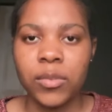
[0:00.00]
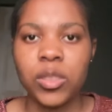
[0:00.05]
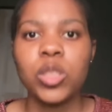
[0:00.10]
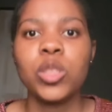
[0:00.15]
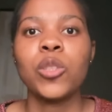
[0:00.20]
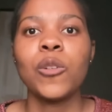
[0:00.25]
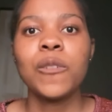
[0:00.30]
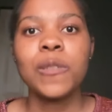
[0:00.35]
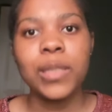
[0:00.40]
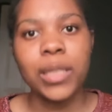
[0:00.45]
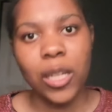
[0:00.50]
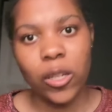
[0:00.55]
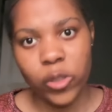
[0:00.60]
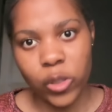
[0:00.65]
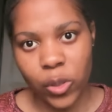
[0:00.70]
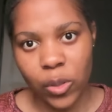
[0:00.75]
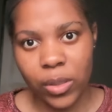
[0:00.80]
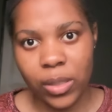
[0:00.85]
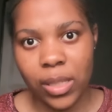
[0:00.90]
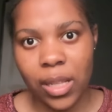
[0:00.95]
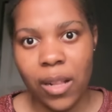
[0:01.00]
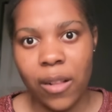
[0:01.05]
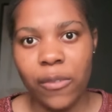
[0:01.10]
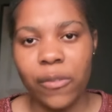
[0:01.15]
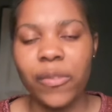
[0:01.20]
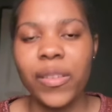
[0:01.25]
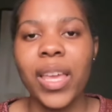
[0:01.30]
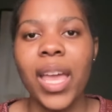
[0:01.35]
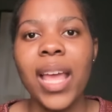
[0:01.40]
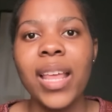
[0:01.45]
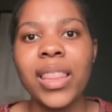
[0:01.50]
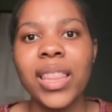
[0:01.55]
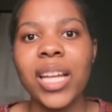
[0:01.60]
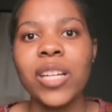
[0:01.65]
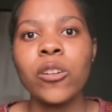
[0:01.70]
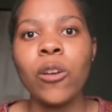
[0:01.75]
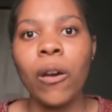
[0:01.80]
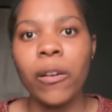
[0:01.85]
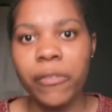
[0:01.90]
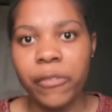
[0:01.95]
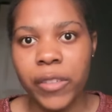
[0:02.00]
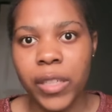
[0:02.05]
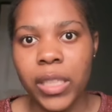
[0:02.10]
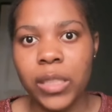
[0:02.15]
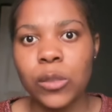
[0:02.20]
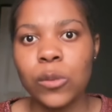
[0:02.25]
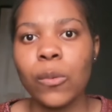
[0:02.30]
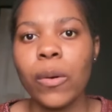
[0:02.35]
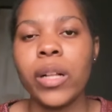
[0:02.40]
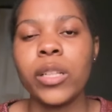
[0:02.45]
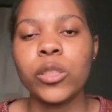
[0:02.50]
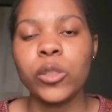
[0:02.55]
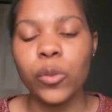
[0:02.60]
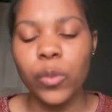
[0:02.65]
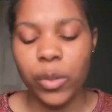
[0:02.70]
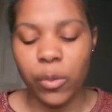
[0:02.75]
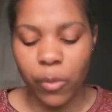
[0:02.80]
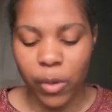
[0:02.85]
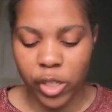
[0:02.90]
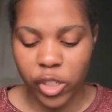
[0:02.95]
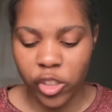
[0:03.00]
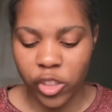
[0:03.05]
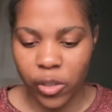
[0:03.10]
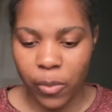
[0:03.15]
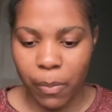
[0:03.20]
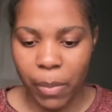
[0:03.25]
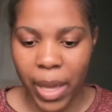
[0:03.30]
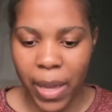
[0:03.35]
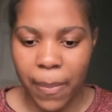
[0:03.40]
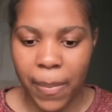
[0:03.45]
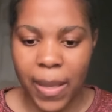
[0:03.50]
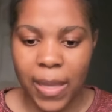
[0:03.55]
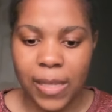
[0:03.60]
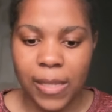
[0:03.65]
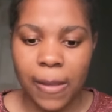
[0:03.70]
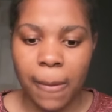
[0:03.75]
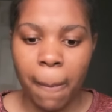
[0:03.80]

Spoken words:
Don't doubt yourself. Gain that confidence while doing question papers.